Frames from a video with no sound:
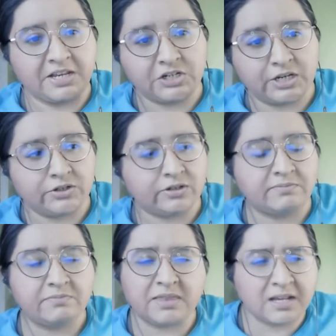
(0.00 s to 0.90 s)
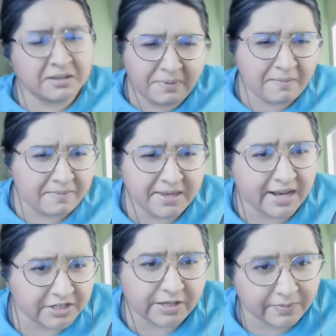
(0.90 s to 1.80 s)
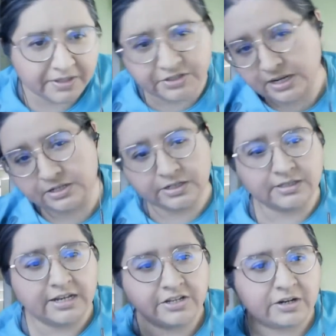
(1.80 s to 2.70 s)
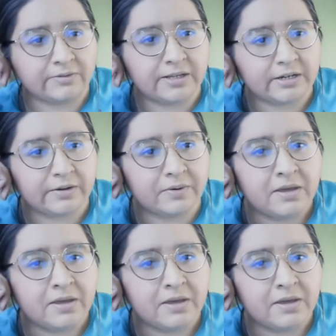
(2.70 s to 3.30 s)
may change. Things probably actually will change, because they generally do.